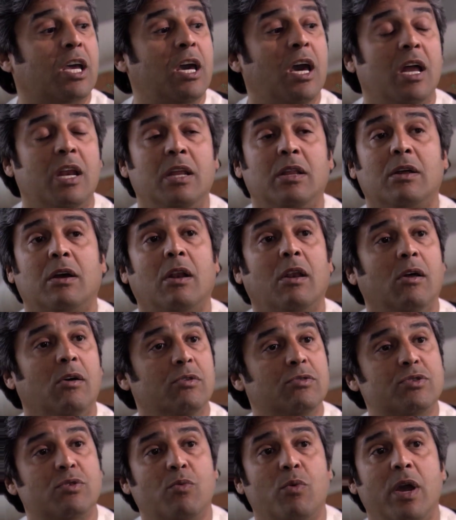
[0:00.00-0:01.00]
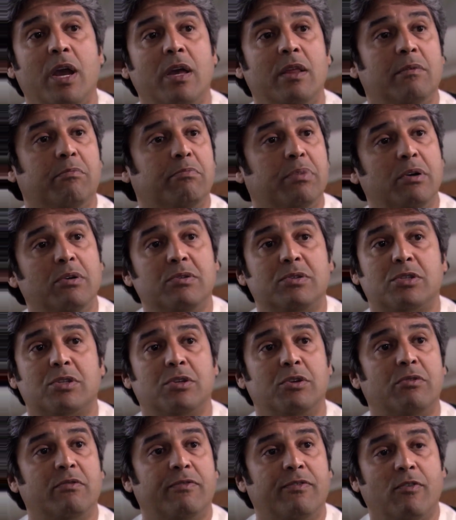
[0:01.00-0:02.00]
cutting the clothes away, the boots,
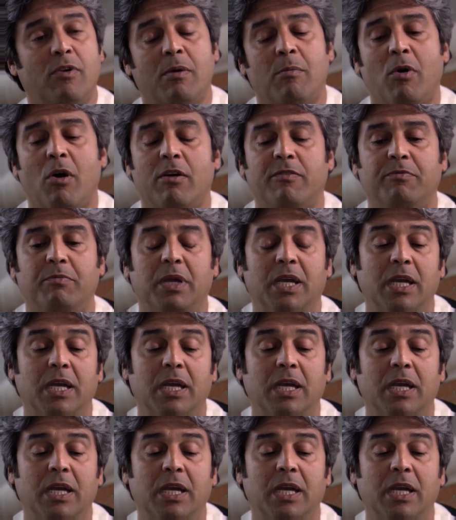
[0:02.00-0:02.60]
uniform off